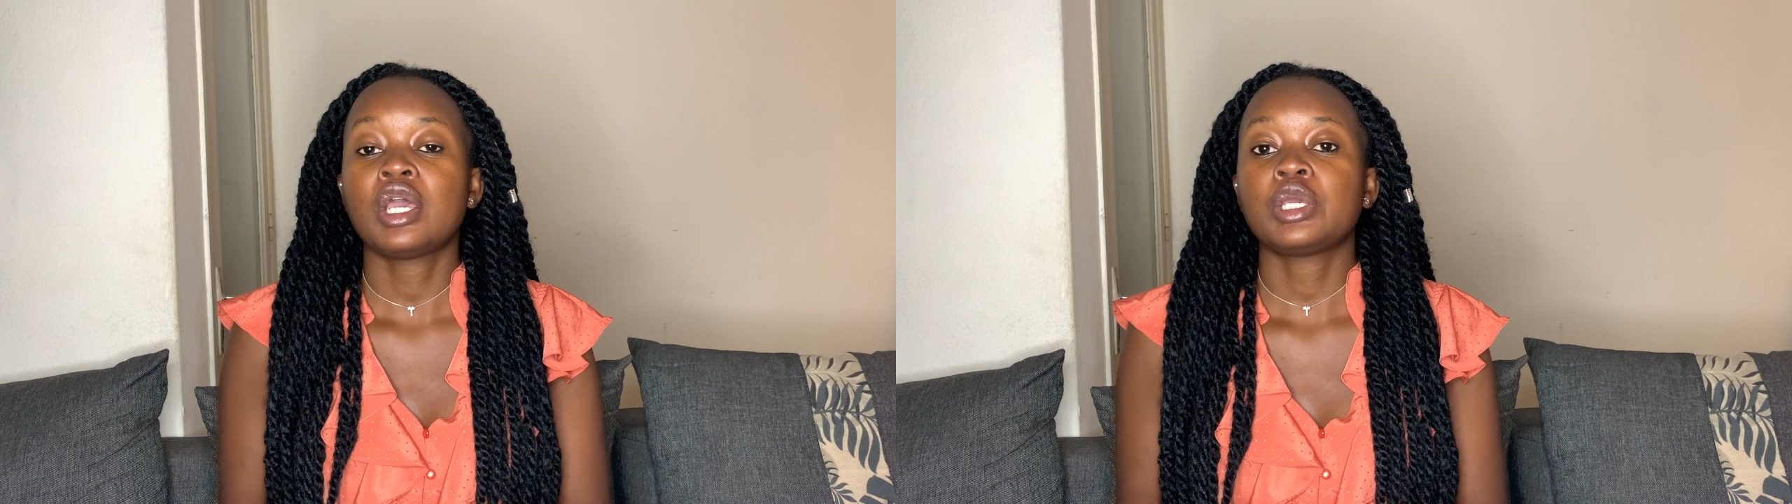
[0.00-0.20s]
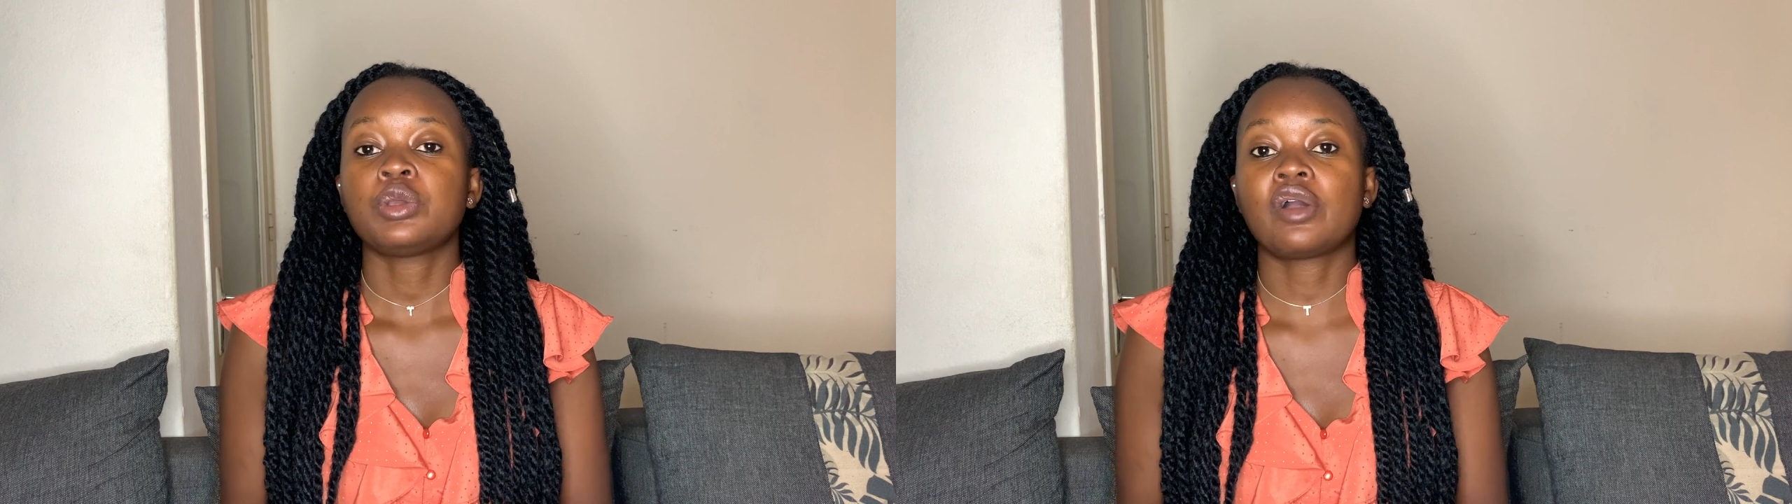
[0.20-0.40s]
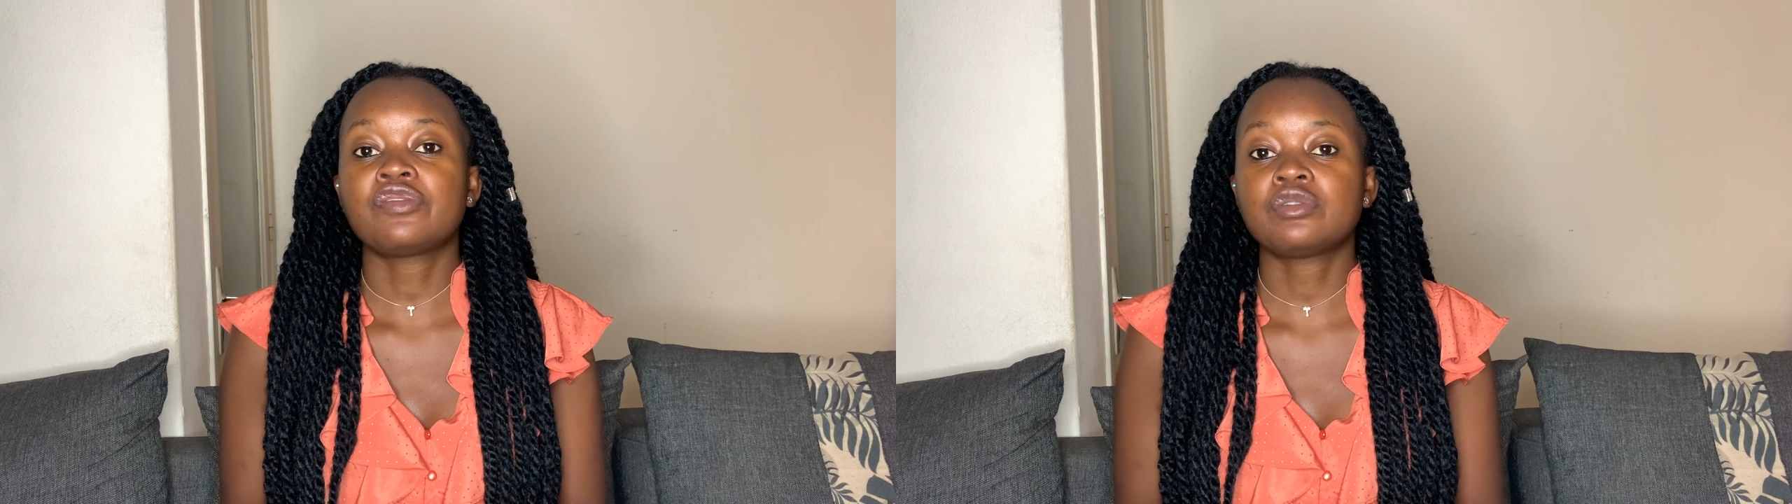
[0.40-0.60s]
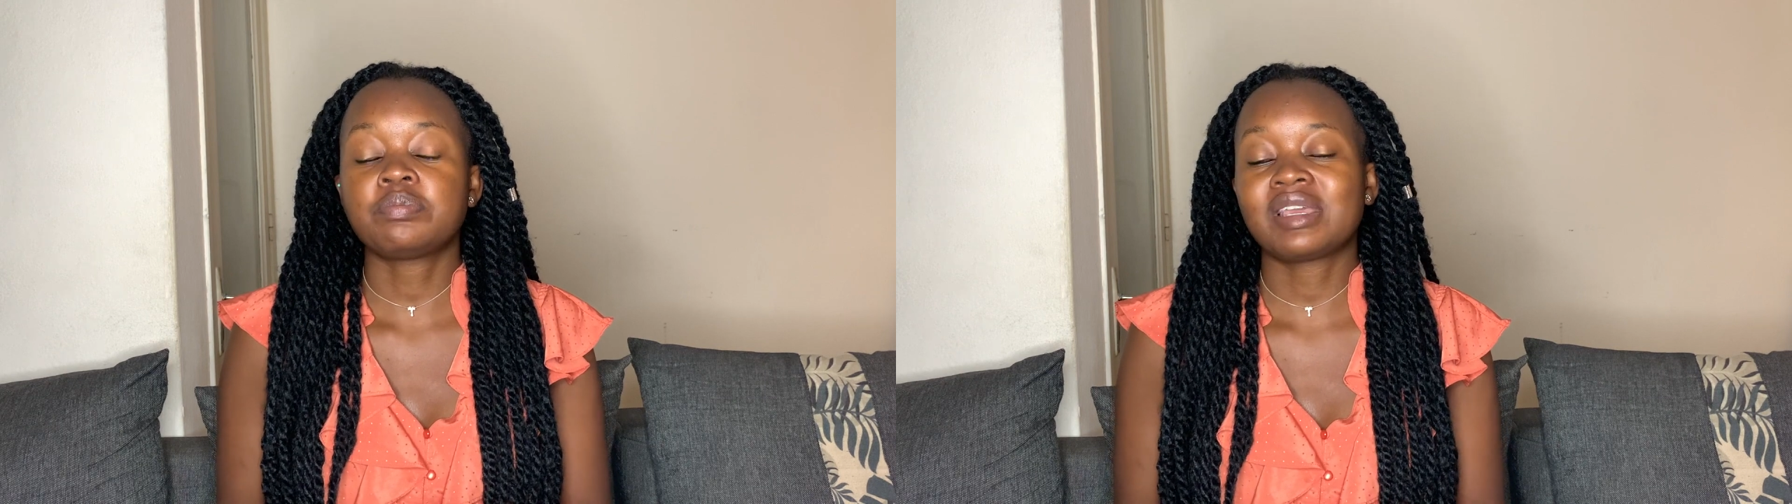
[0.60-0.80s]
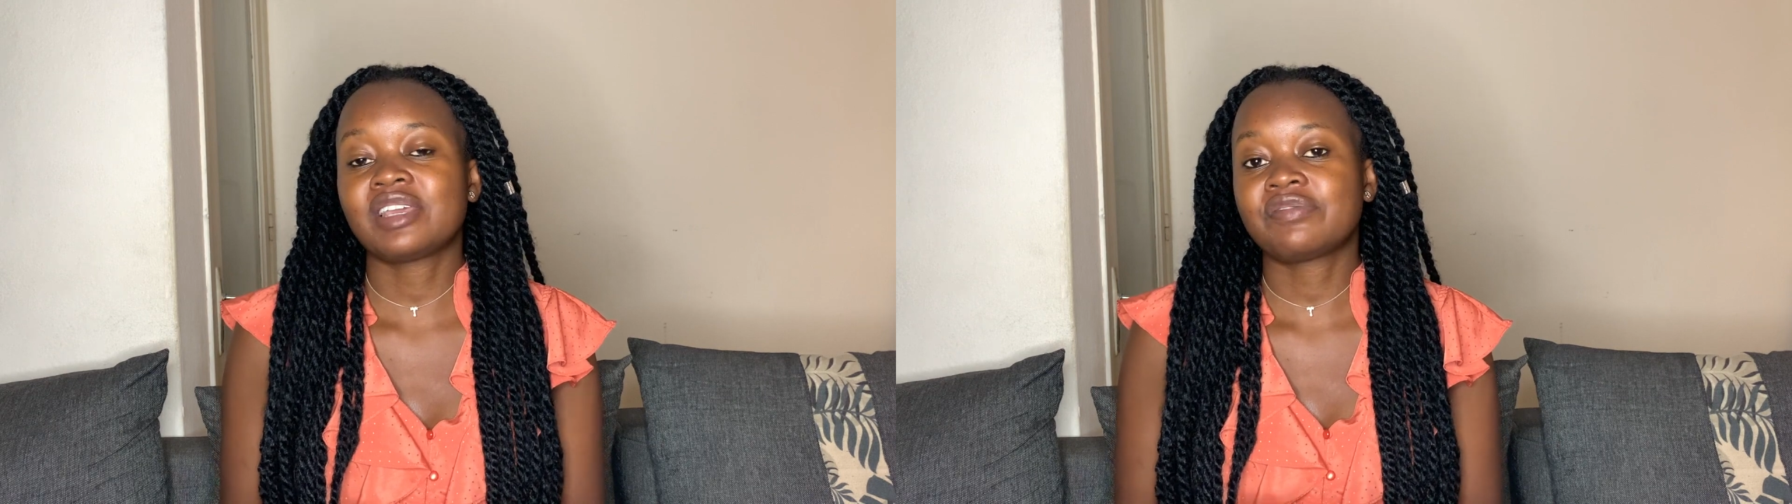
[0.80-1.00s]
you have to
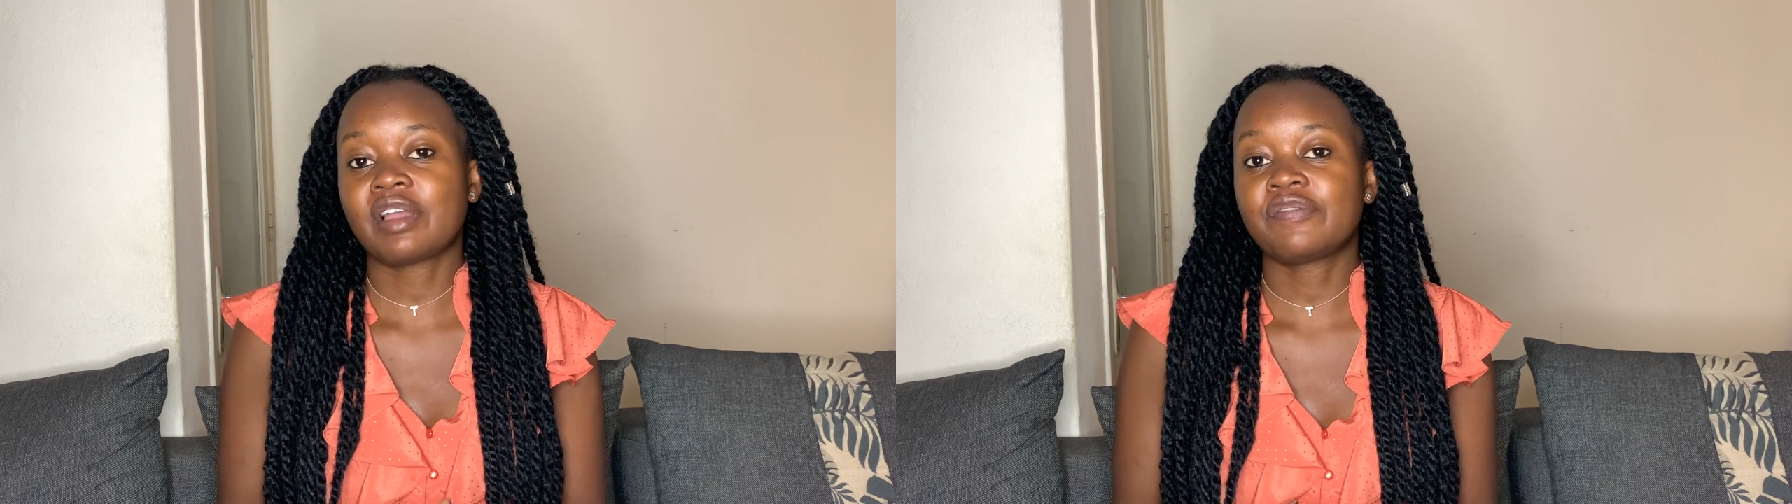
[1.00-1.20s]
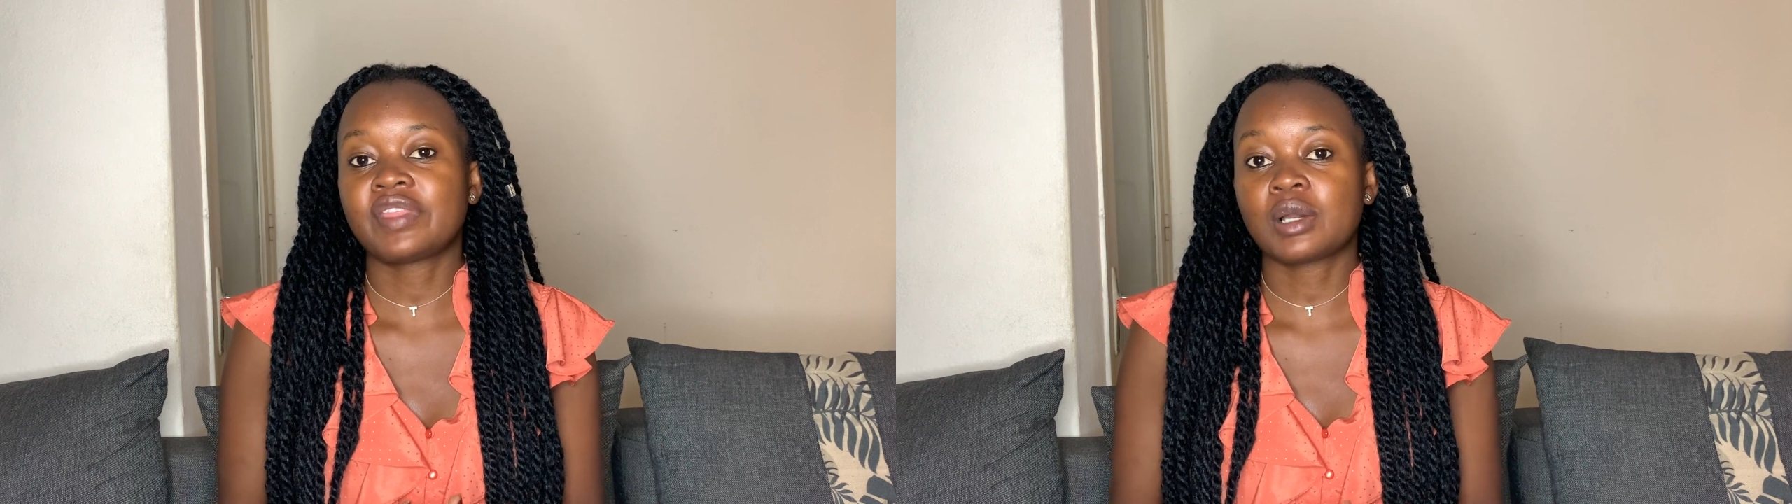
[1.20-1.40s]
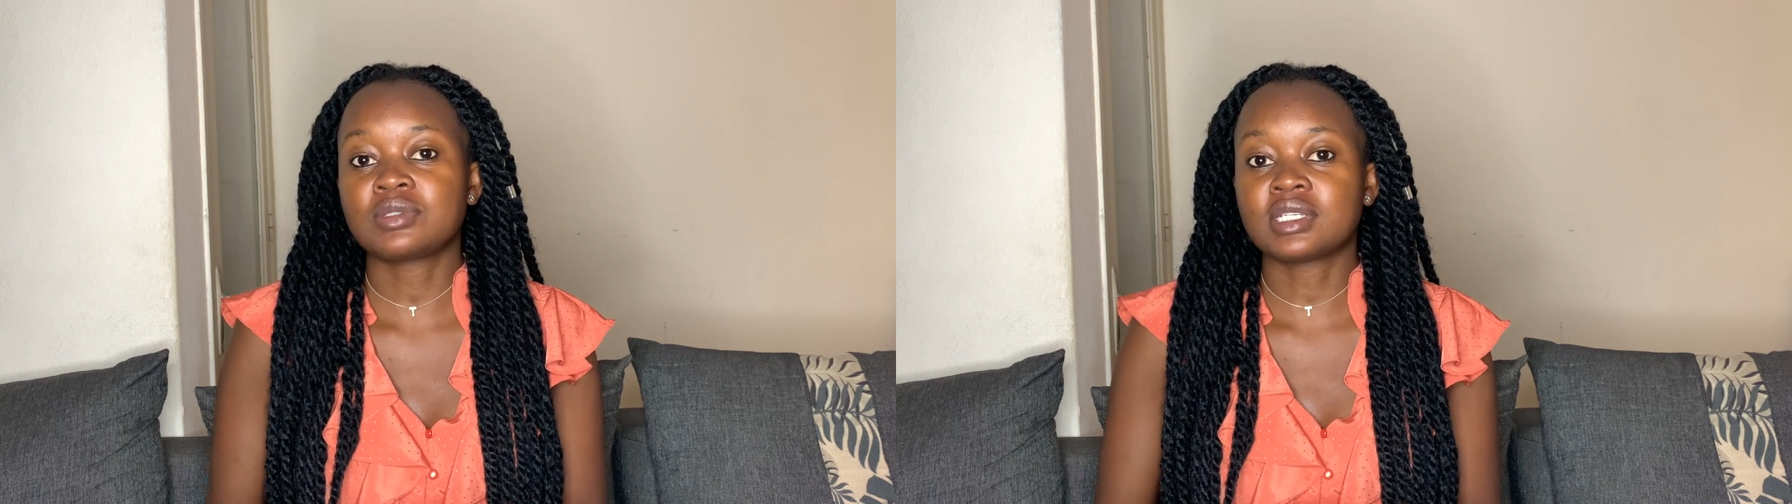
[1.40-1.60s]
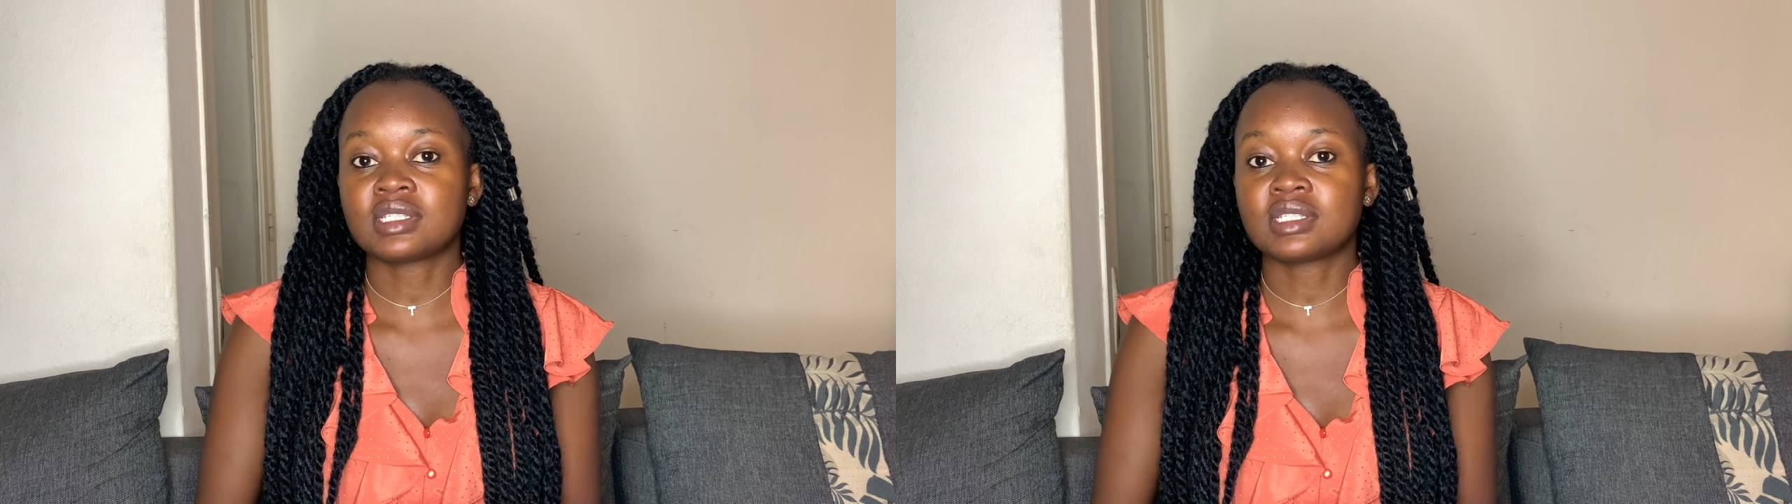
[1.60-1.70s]
pay 5,000